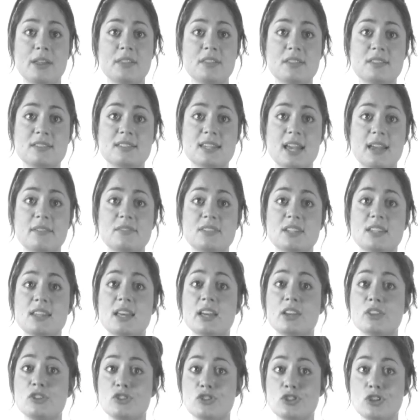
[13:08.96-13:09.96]
health and safety
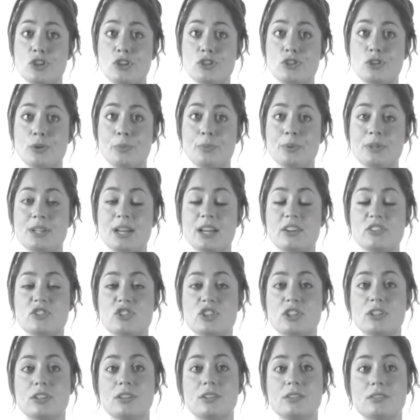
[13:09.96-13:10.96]
that concerns your
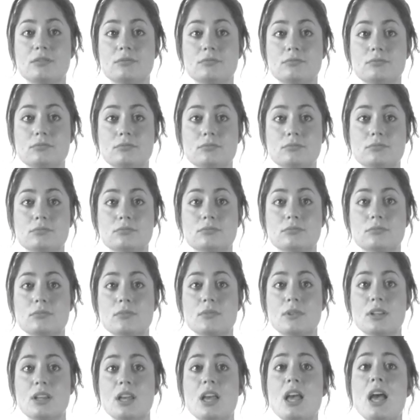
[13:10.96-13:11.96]
production.
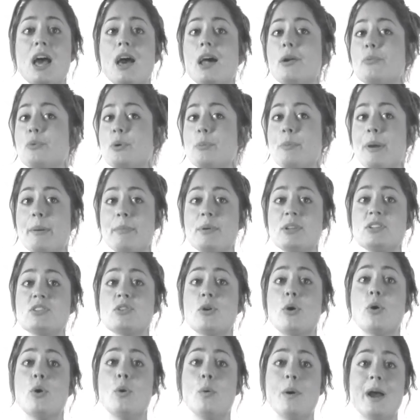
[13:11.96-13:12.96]
And remember
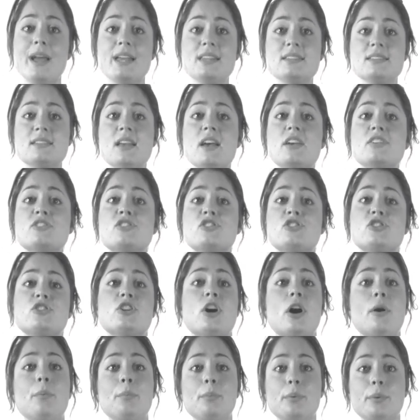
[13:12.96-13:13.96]
to always
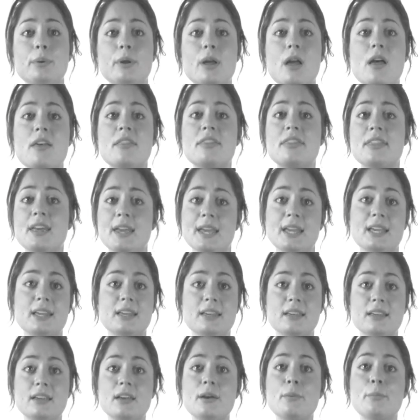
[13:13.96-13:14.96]
stop,
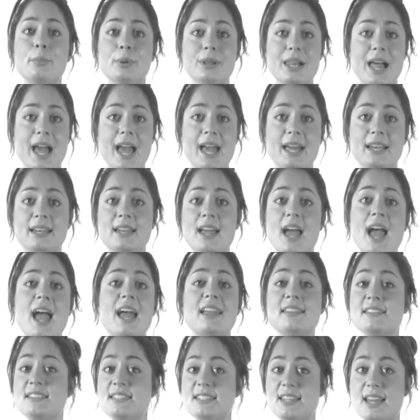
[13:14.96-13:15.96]
think, plan,
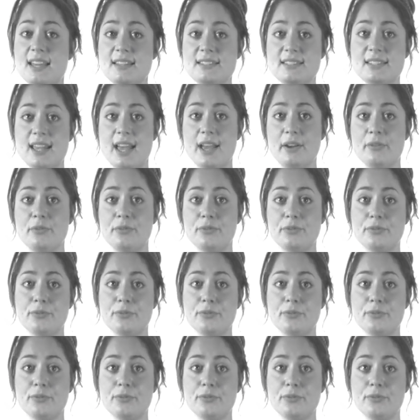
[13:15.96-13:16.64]
and stay safe.